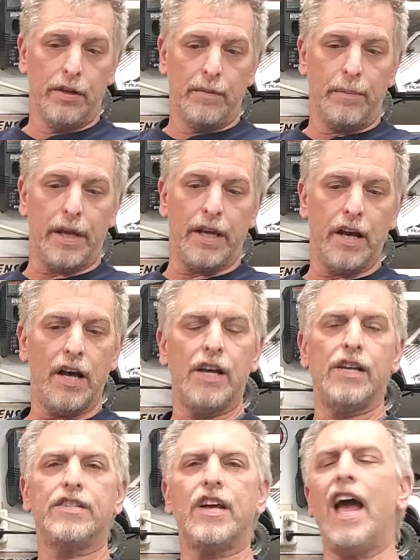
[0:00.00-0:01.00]

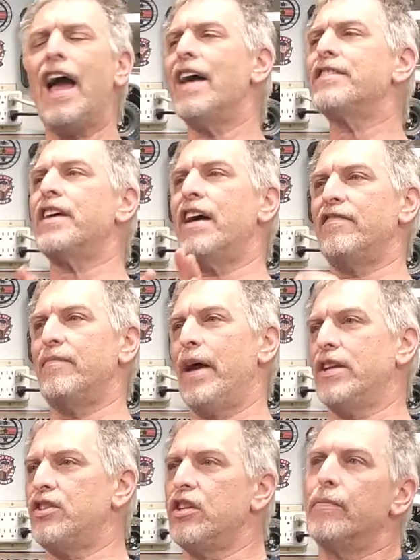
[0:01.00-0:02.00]
because as I've
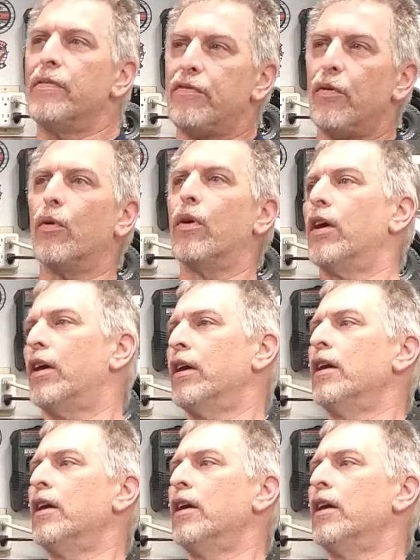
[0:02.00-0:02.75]
mentioned before,